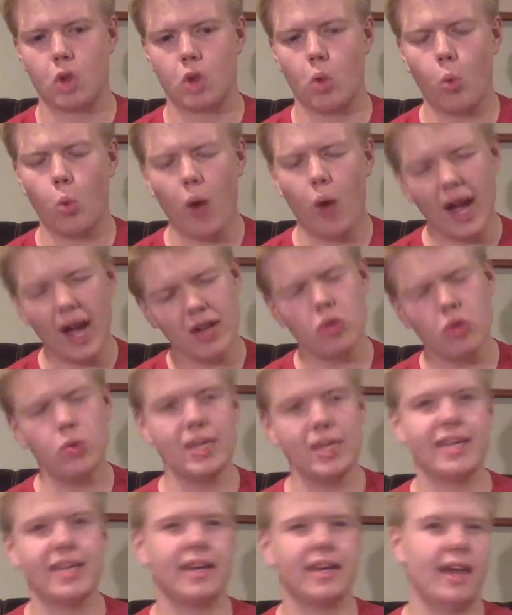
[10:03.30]
why do
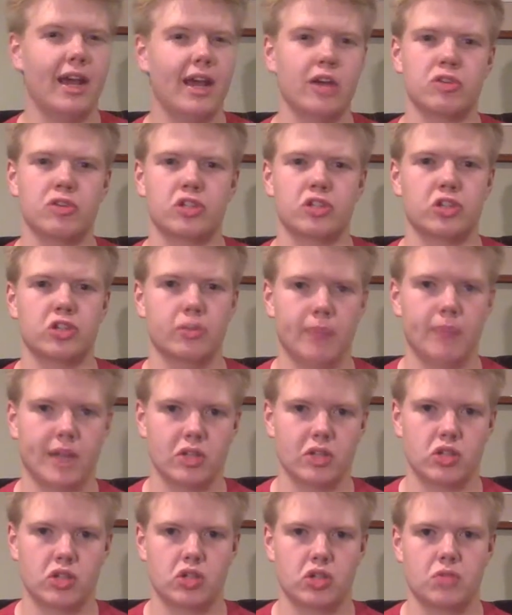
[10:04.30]
we care so
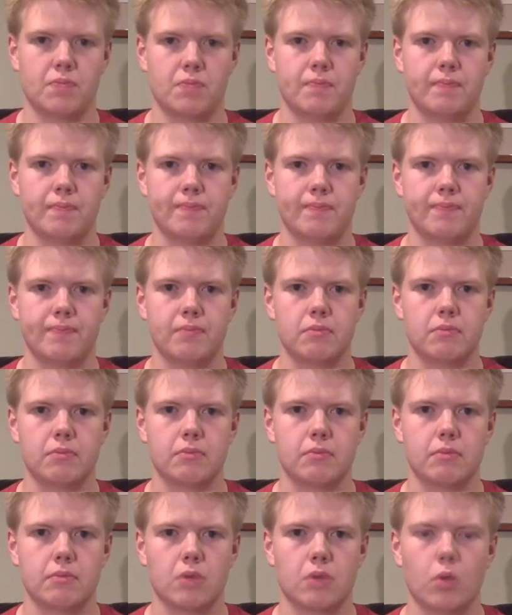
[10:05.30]
much?
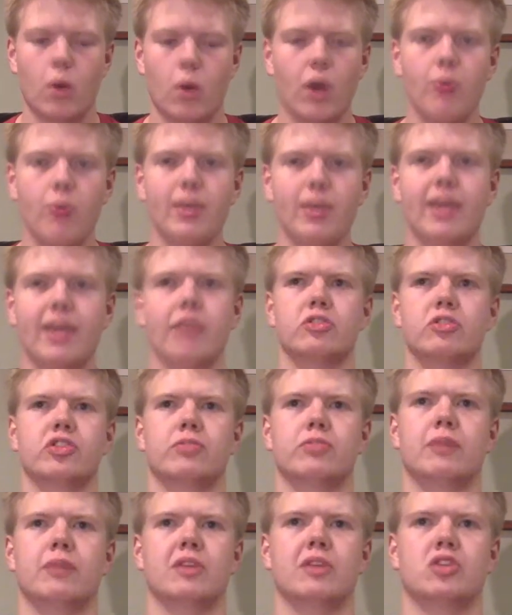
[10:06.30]
Why do we care
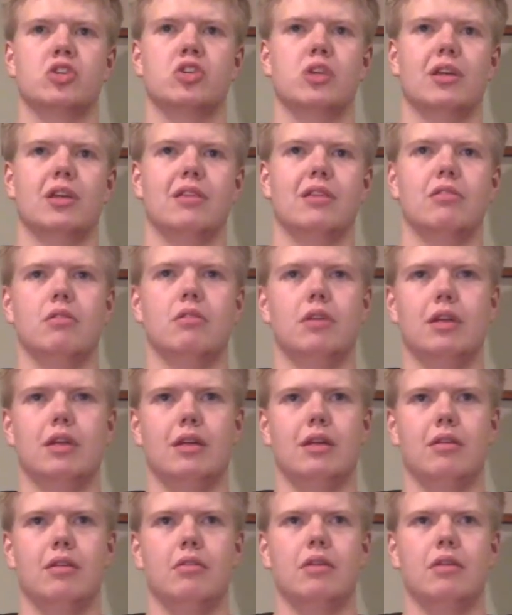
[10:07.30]
so much
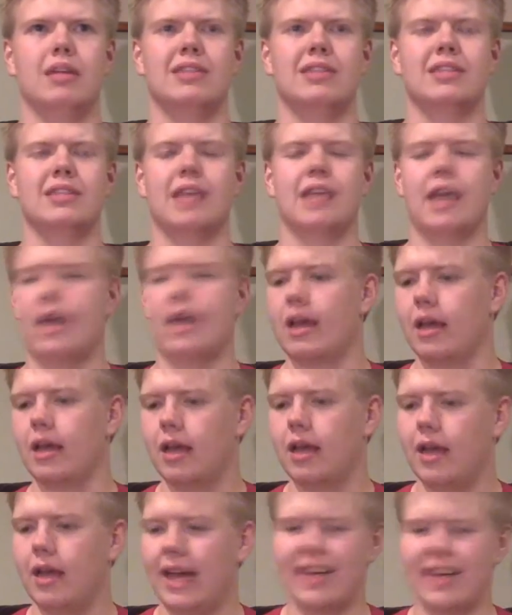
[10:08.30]
in saying
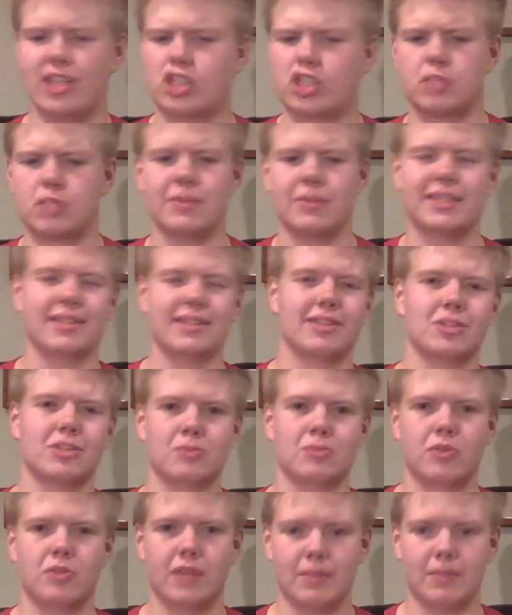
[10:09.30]
and dismissing this
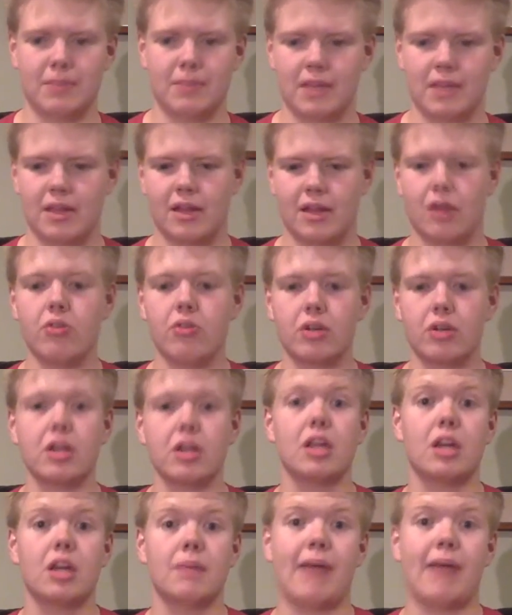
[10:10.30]
movie and being like, oh, they're going
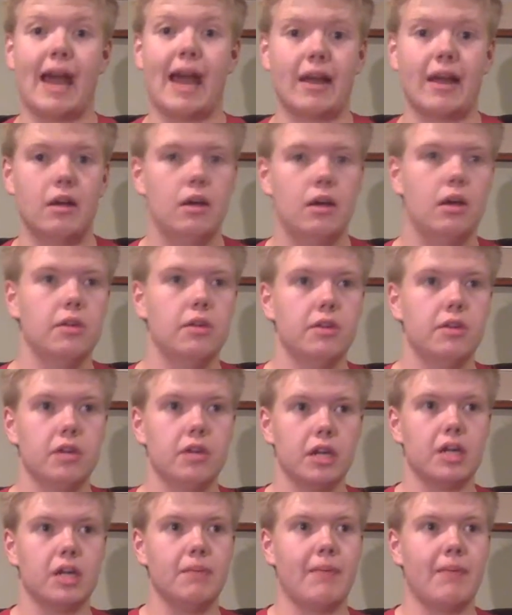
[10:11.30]
to come back. They're
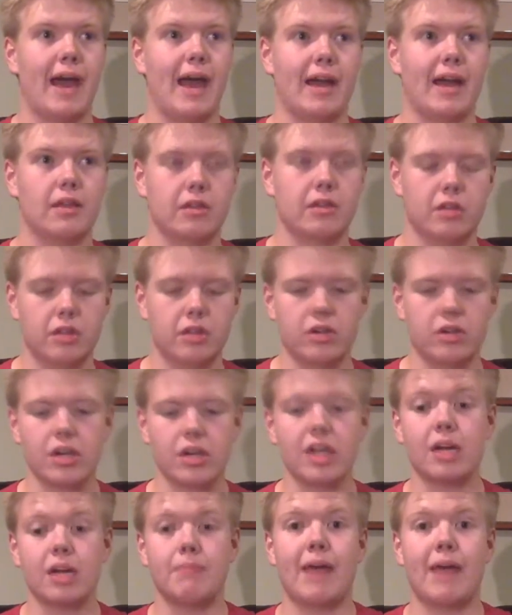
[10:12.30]
going to come back. They're going
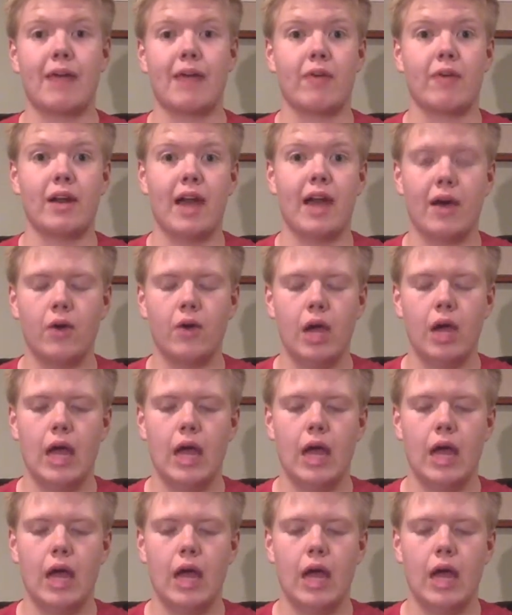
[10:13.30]
to come back right now.